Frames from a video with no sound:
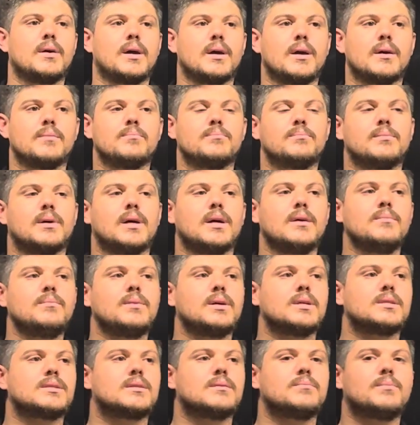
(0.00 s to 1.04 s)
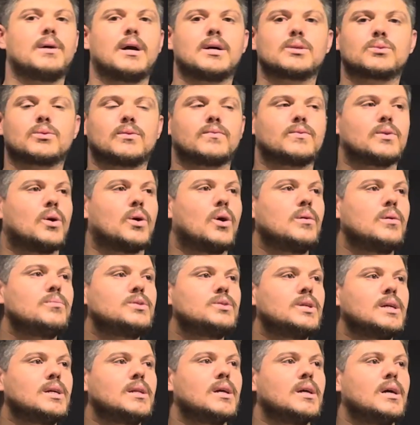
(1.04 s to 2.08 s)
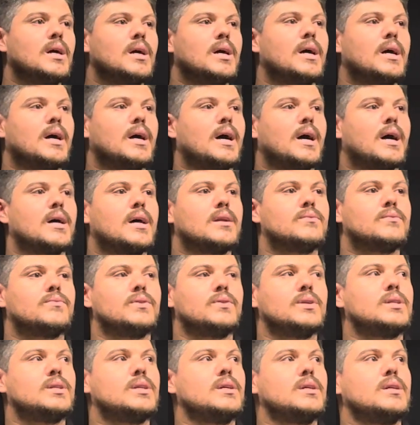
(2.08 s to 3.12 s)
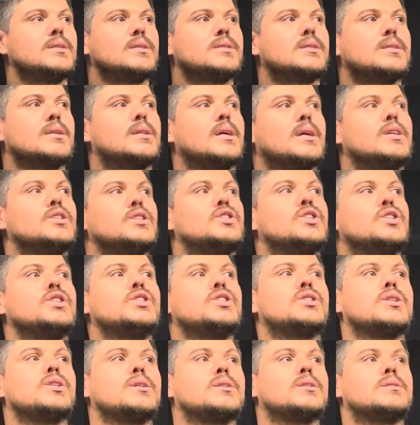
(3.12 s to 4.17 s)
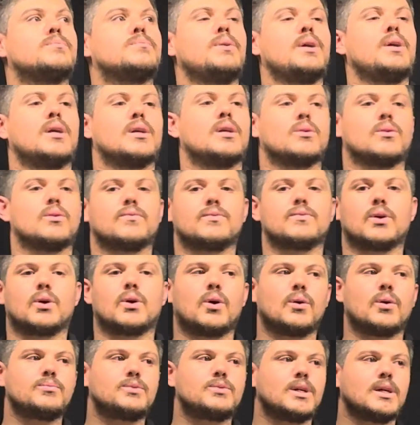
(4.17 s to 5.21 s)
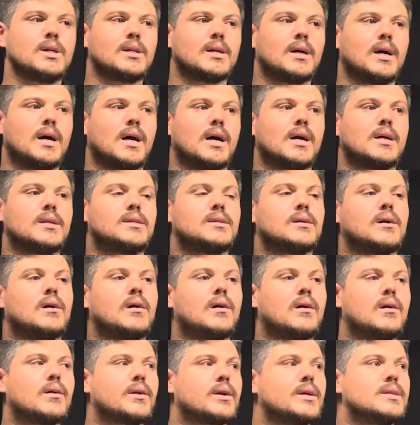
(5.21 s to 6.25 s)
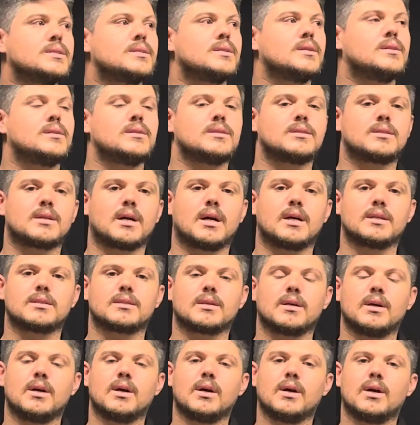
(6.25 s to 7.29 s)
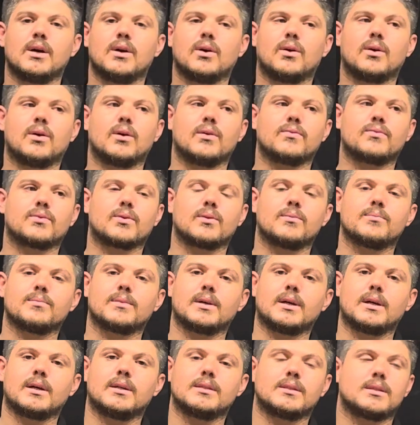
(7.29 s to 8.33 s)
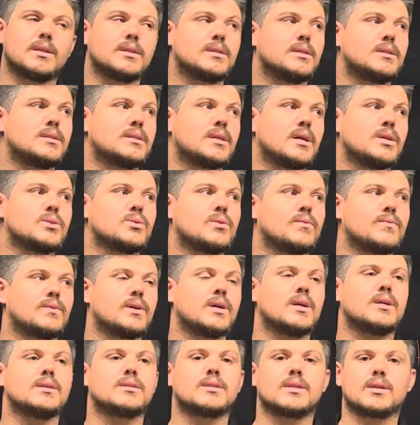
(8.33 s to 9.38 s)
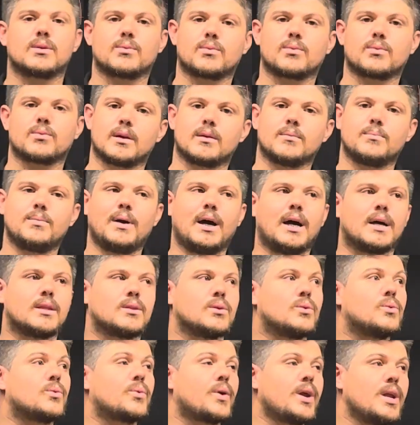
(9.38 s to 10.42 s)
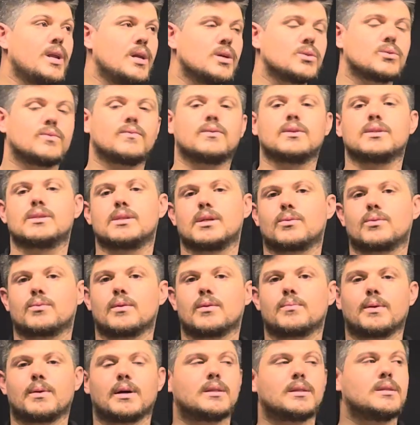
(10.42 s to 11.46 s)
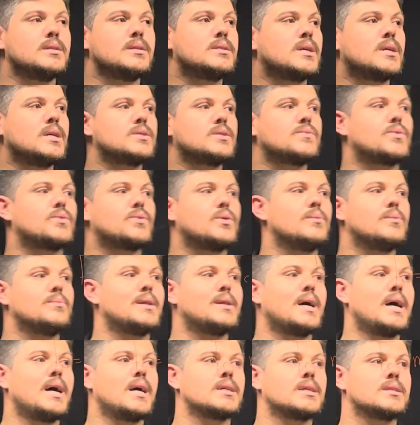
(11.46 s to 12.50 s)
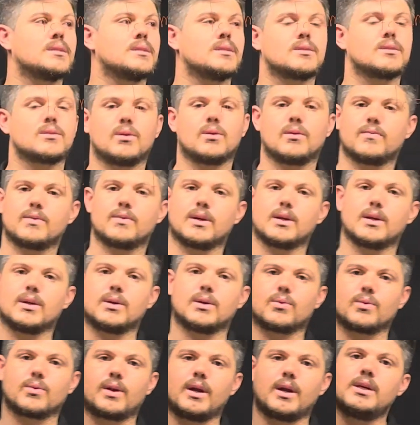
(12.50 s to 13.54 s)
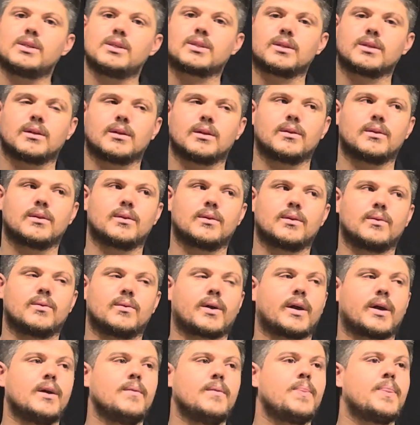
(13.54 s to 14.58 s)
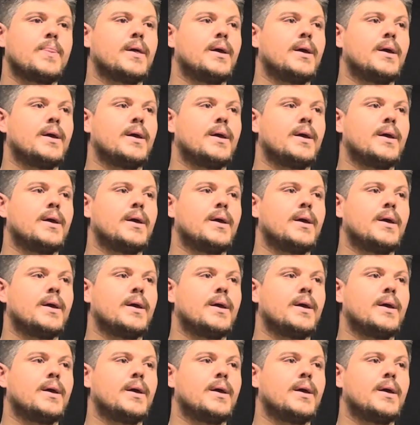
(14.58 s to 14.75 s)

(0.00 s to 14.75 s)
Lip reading: mn is the mass of the object and vt is the tangential speed of the object, and r is the distance is the distance of the circular path or radius of the circular path, distance from the axis of the rotation. Okay,